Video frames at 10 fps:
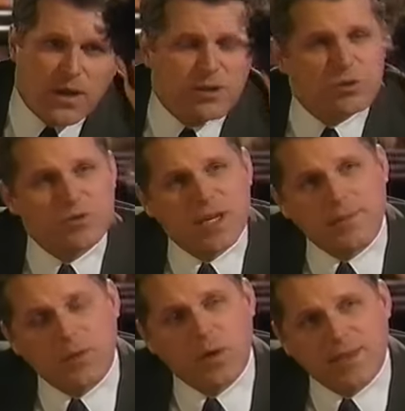Why don't you
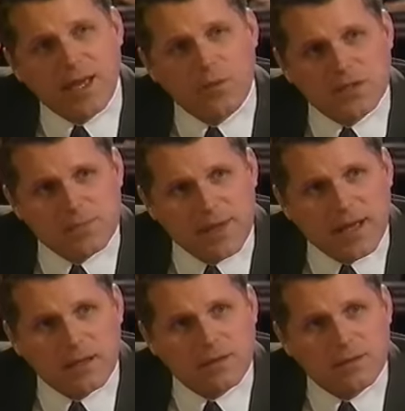tell me what that was
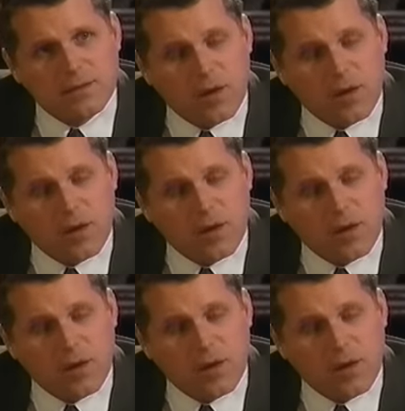about?